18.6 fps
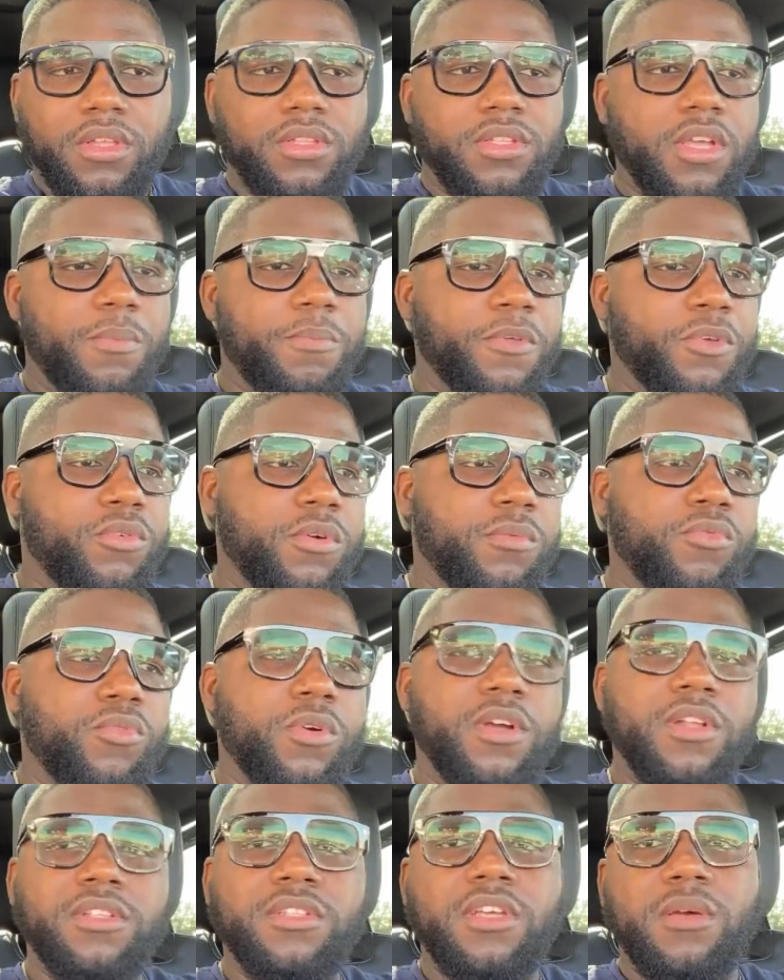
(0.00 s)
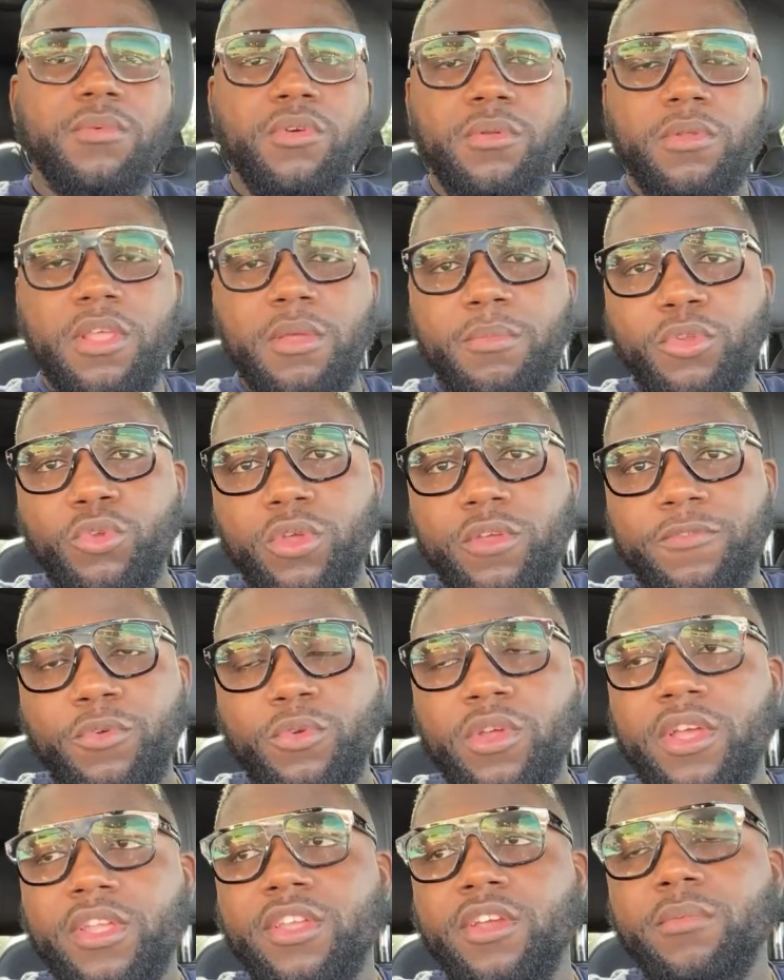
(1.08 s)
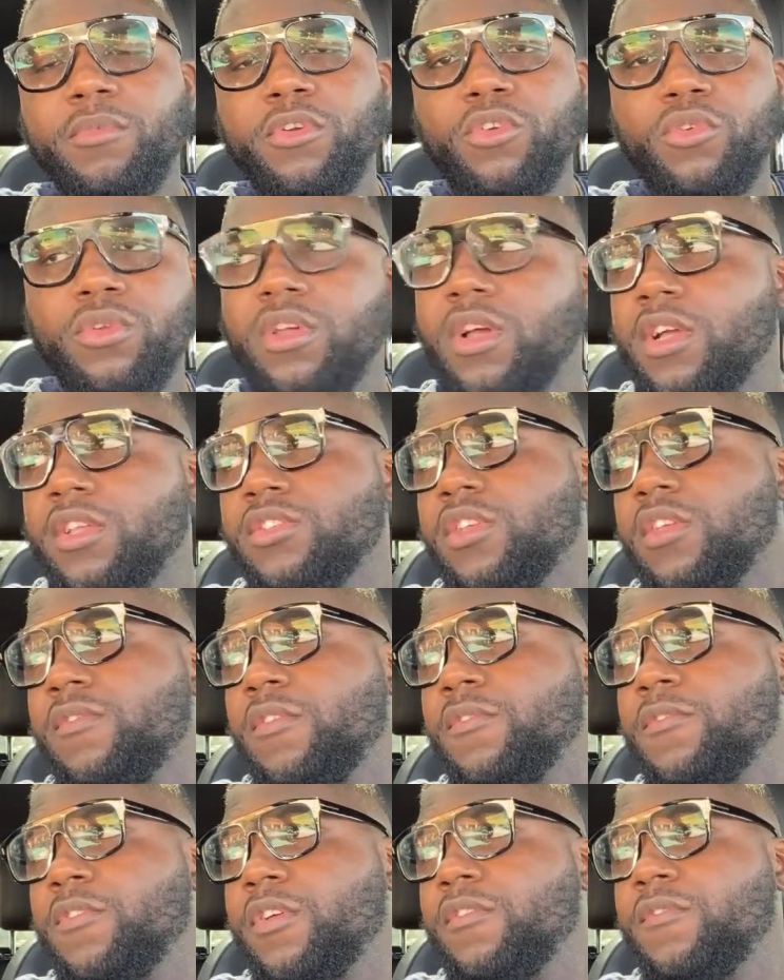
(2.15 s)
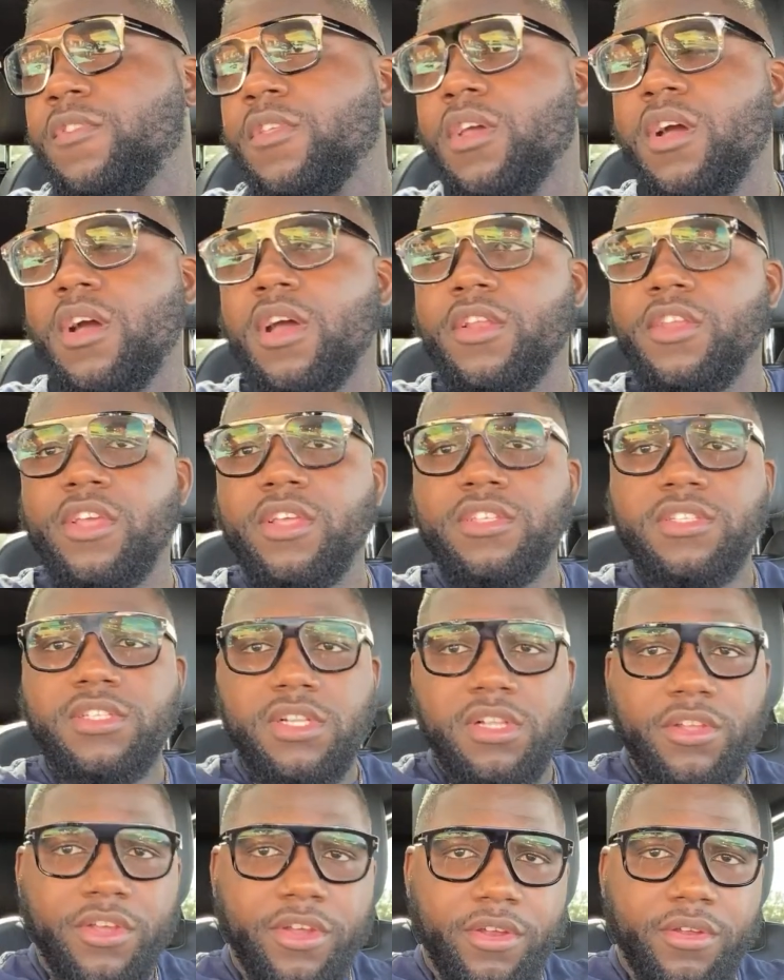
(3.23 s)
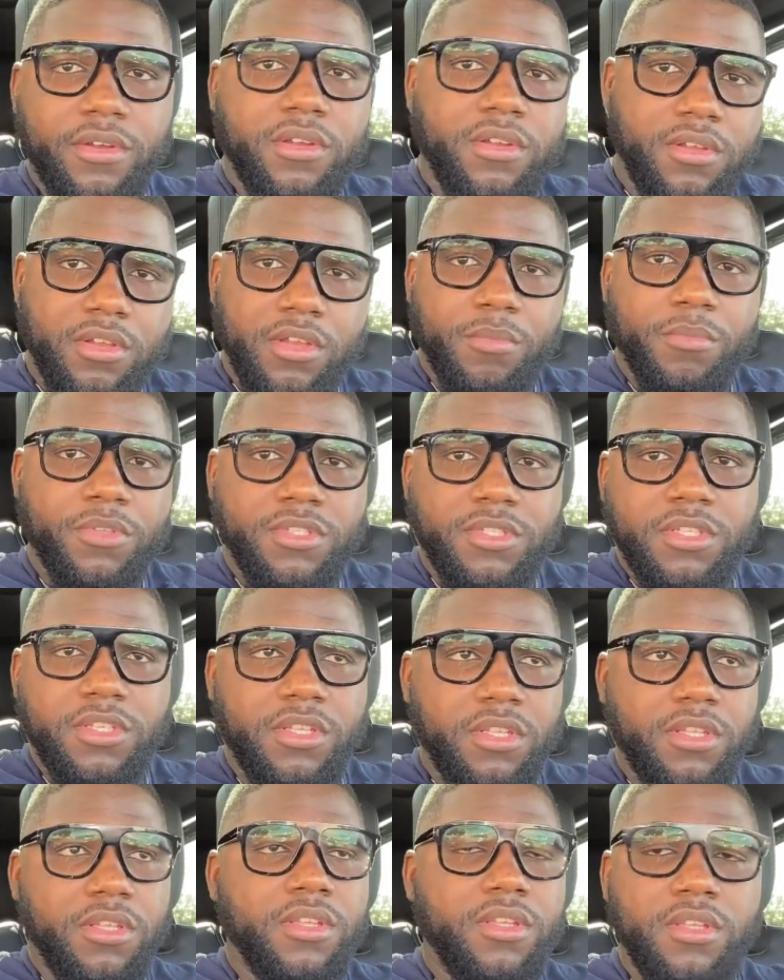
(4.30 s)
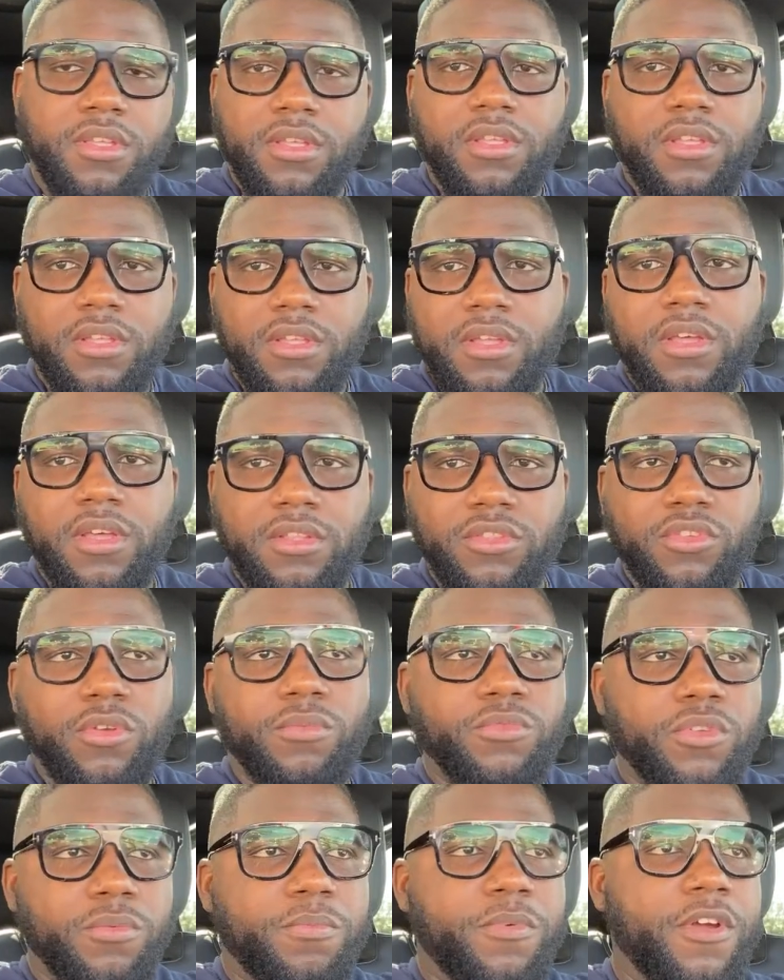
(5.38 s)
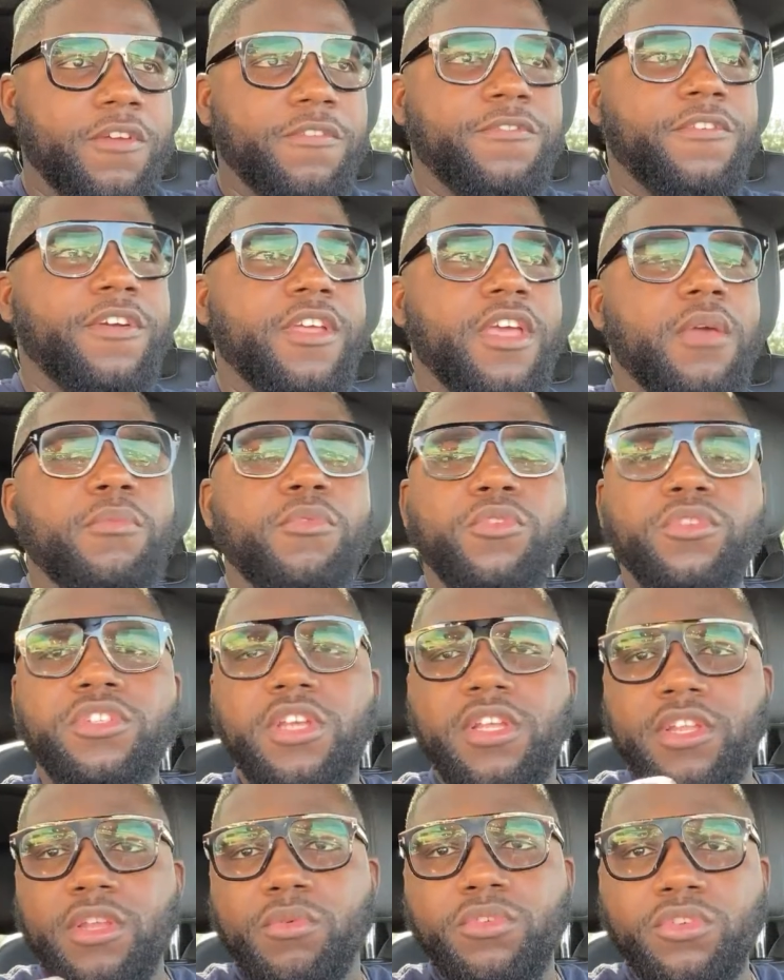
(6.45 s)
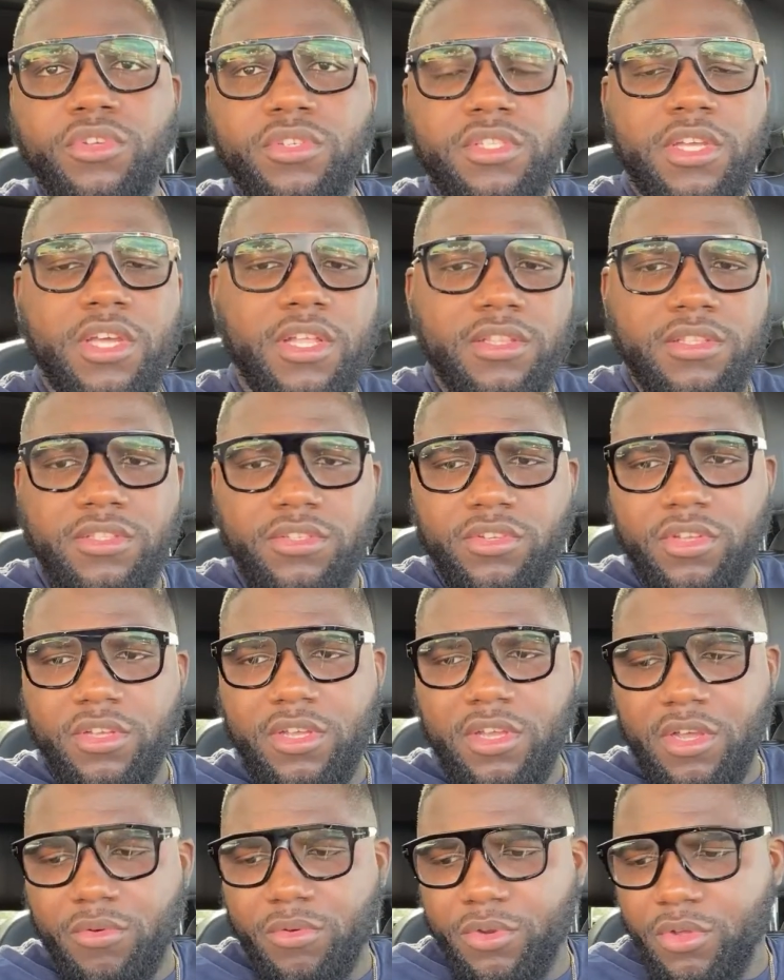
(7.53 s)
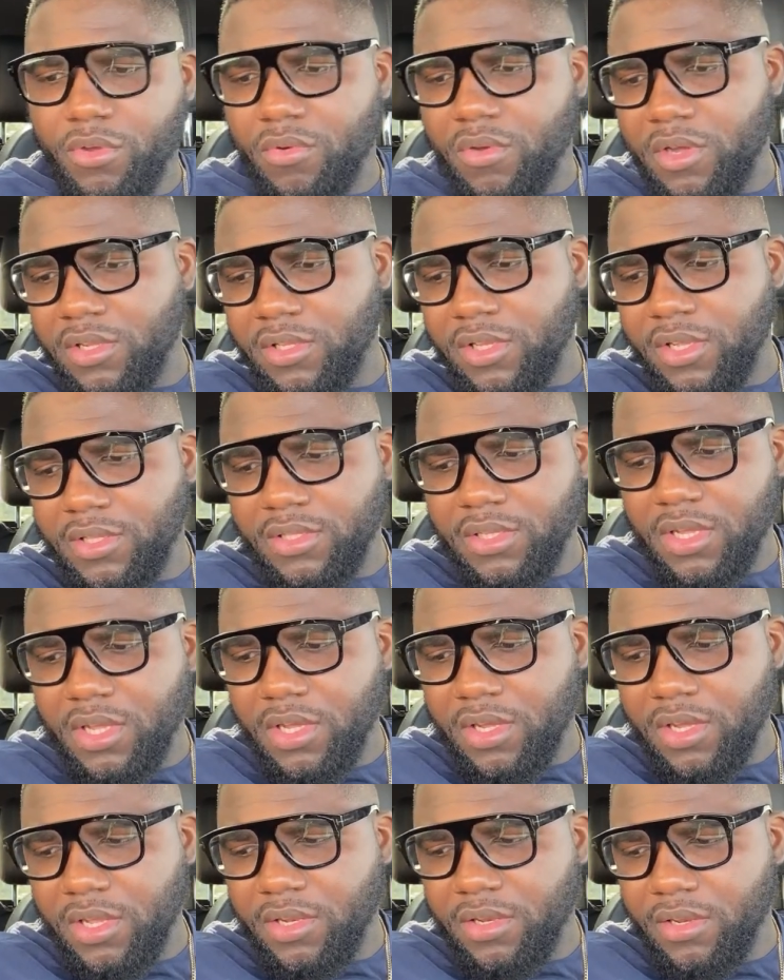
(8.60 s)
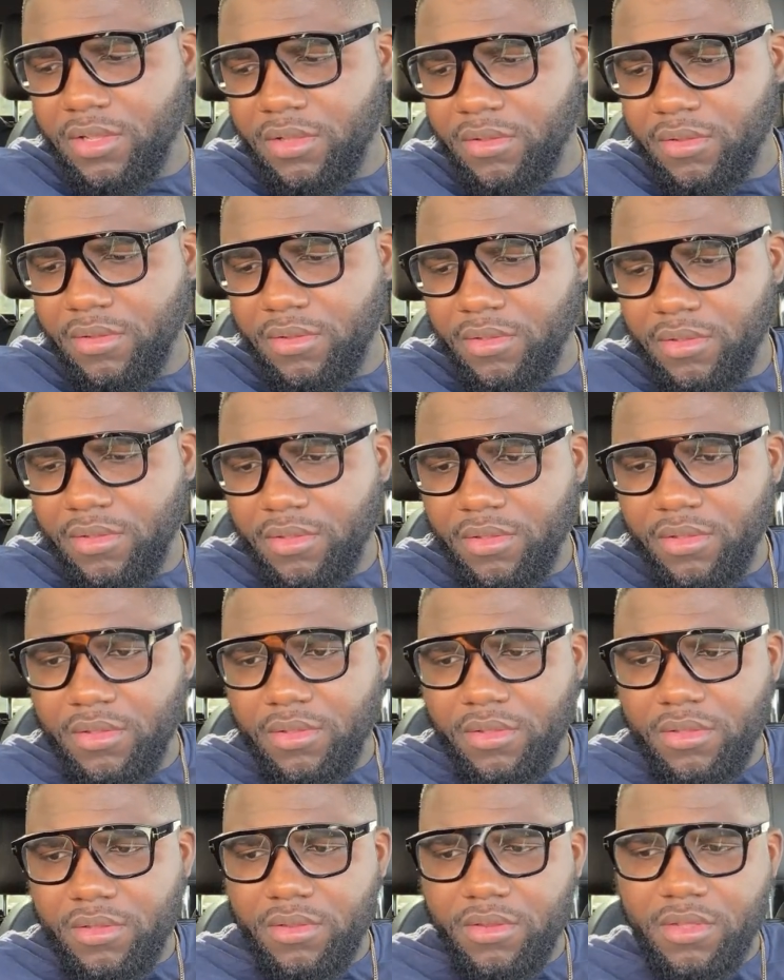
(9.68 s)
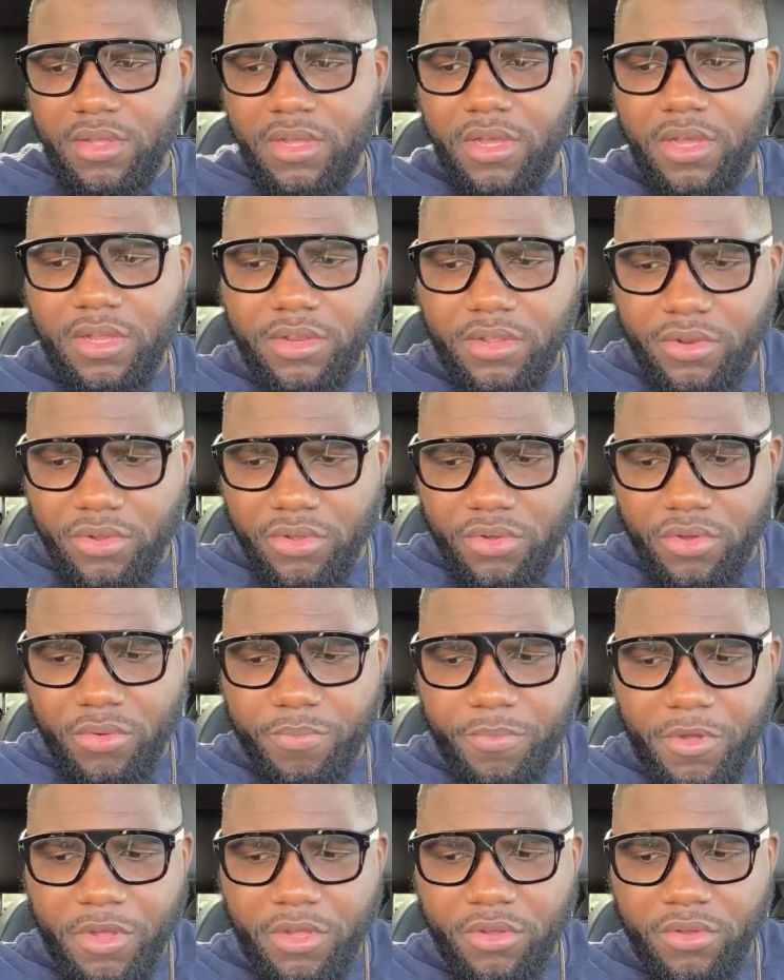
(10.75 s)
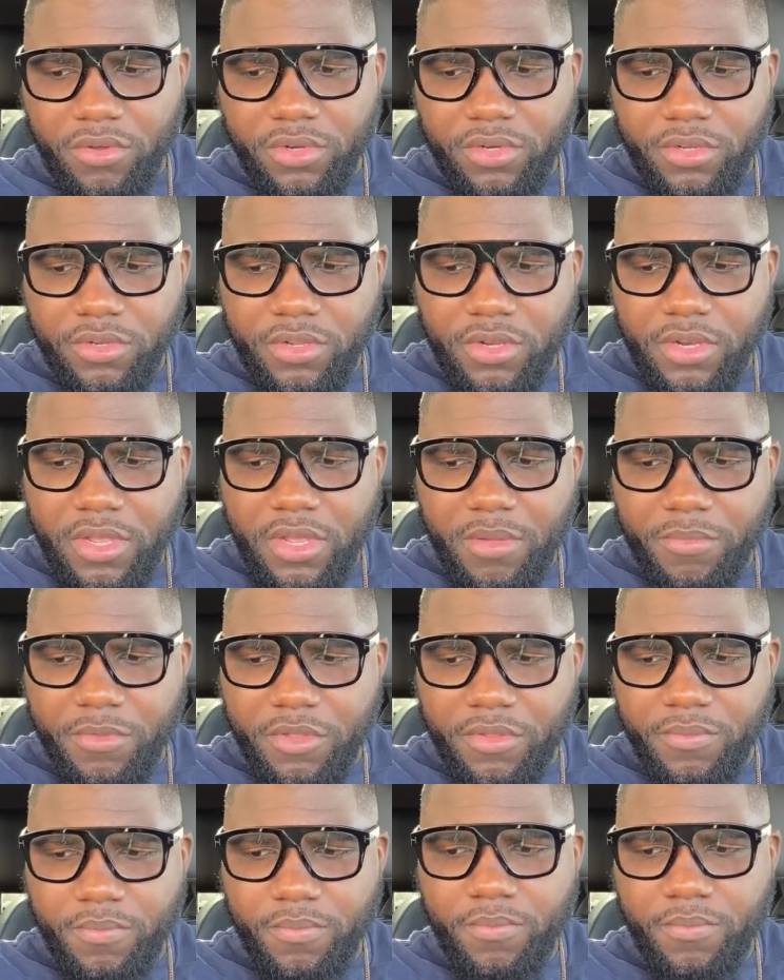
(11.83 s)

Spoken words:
topic what I want to talk about, let me know if you not hear me good also. If the audio is clear, let me see a thumbs up or a fire emoji, and then we'll just continue, because we don't want to talk and then they're not up and gunning, you know what I mean?